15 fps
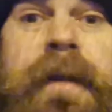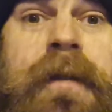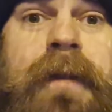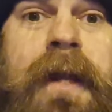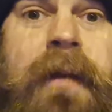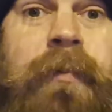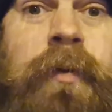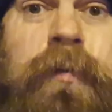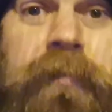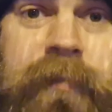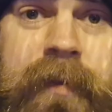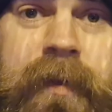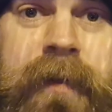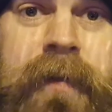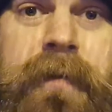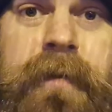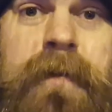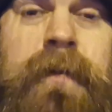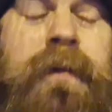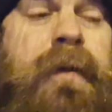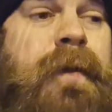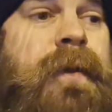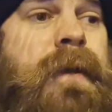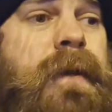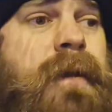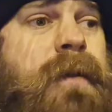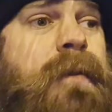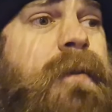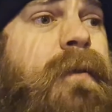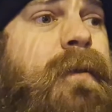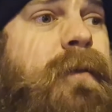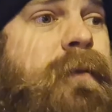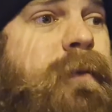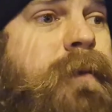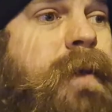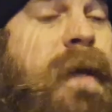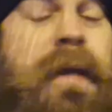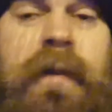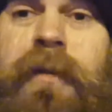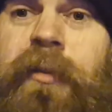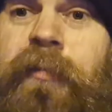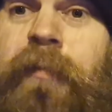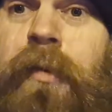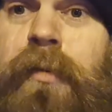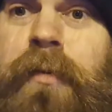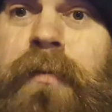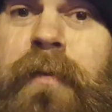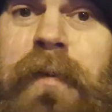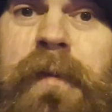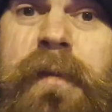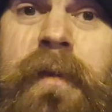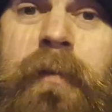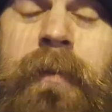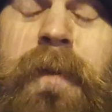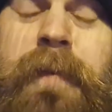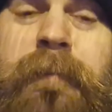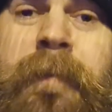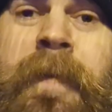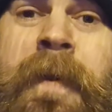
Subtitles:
in the lab on Friday. And then edit this vlog, really. That'll be it.